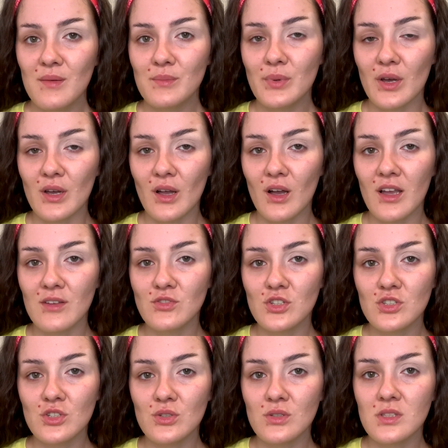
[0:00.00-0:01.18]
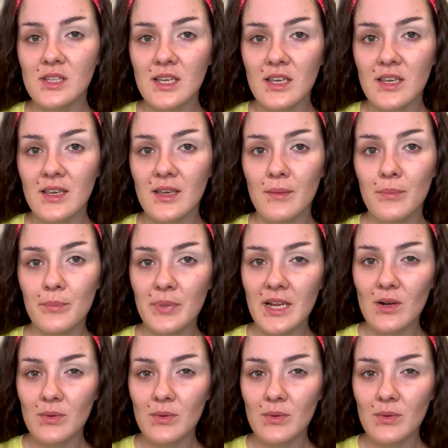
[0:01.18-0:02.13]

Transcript: But I've just used the P.